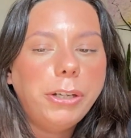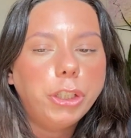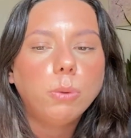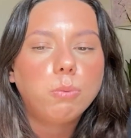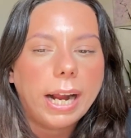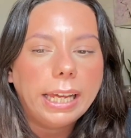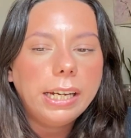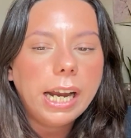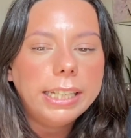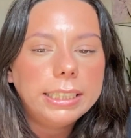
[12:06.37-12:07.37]
And you're
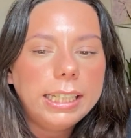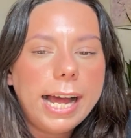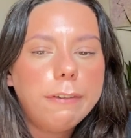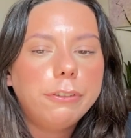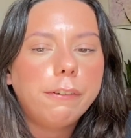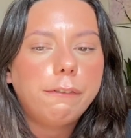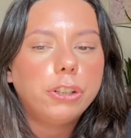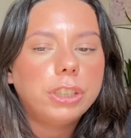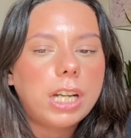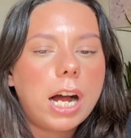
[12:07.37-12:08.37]
recognizing that for the
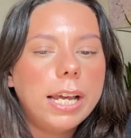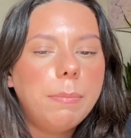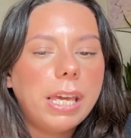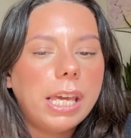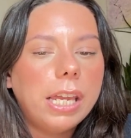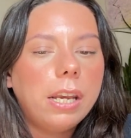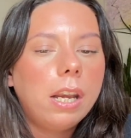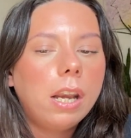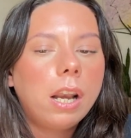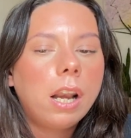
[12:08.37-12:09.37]
first time
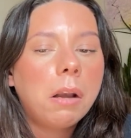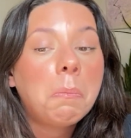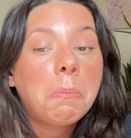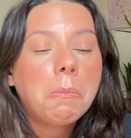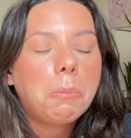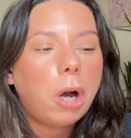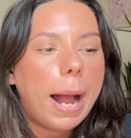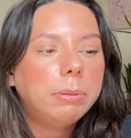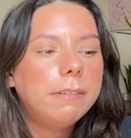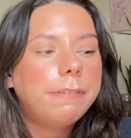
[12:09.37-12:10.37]
in
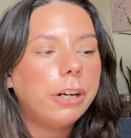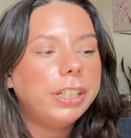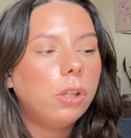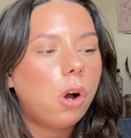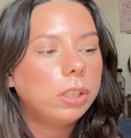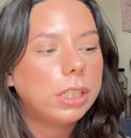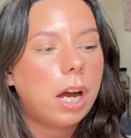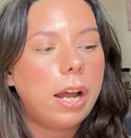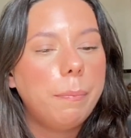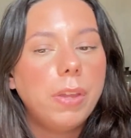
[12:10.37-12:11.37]
perhaps a very long
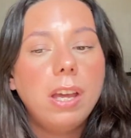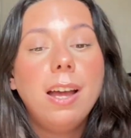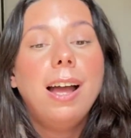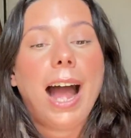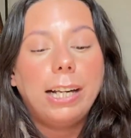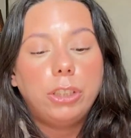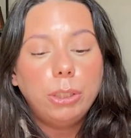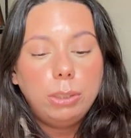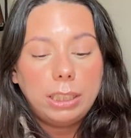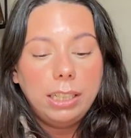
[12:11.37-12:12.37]
time. I
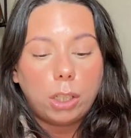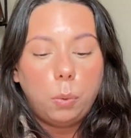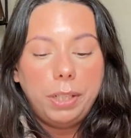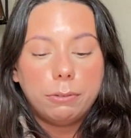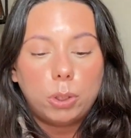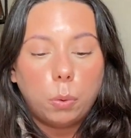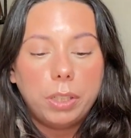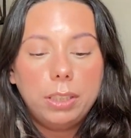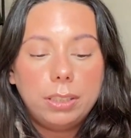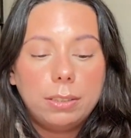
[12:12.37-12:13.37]
do see the Queen of
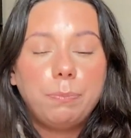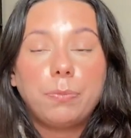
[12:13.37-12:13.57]
Swords